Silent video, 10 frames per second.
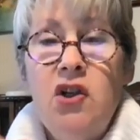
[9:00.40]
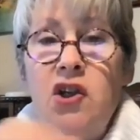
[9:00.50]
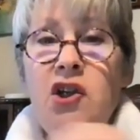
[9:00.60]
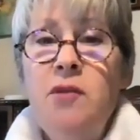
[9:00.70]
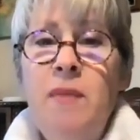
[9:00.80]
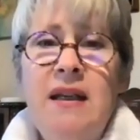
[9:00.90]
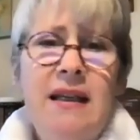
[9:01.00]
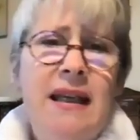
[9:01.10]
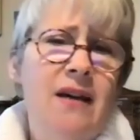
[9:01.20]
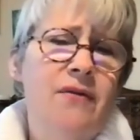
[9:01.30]
She's
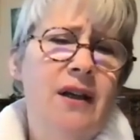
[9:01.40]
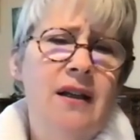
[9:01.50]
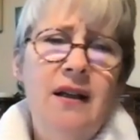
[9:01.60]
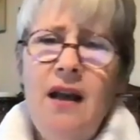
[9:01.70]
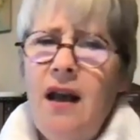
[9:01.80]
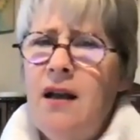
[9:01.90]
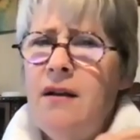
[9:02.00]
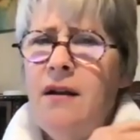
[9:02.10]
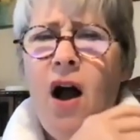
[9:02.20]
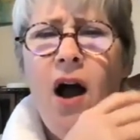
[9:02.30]
been given
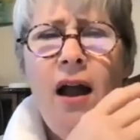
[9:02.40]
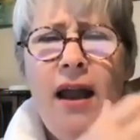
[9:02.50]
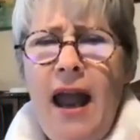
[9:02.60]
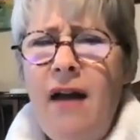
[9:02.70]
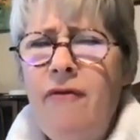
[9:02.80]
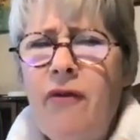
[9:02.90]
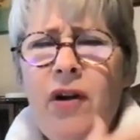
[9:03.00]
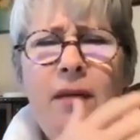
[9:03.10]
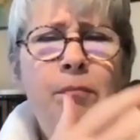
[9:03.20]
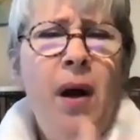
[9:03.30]

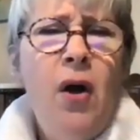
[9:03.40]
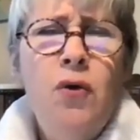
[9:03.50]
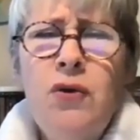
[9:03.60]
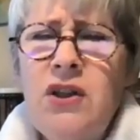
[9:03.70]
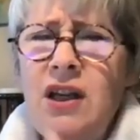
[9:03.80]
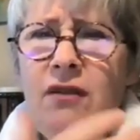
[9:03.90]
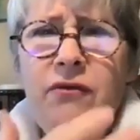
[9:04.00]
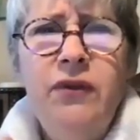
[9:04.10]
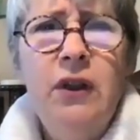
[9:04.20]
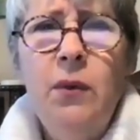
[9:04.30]
every
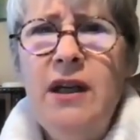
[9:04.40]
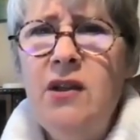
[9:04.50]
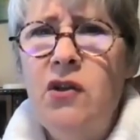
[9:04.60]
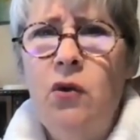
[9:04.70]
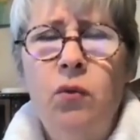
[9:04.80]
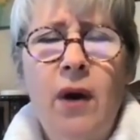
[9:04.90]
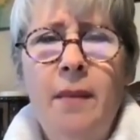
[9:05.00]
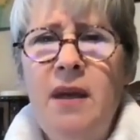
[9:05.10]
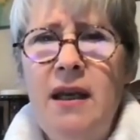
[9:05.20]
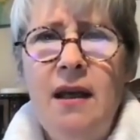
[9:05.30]
post-influenzal
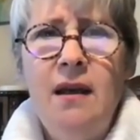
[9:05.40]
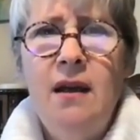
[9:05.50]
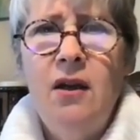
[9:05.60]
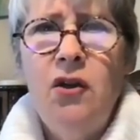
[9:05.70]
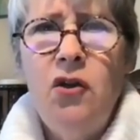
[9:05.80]
remedy